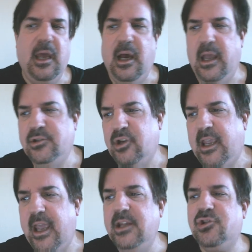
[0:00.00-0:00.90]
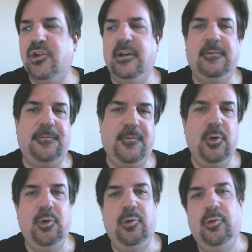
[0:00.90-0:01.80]
education,
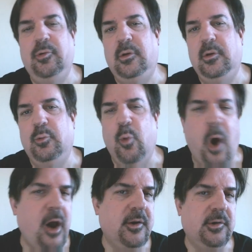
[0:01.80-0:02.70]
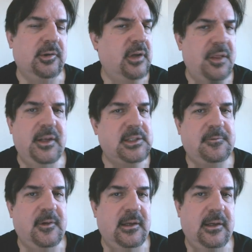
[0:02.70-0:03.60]
food, water, nothing's
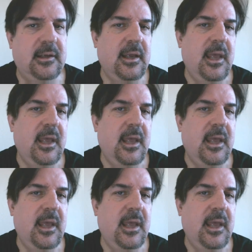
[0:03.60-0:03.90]
free.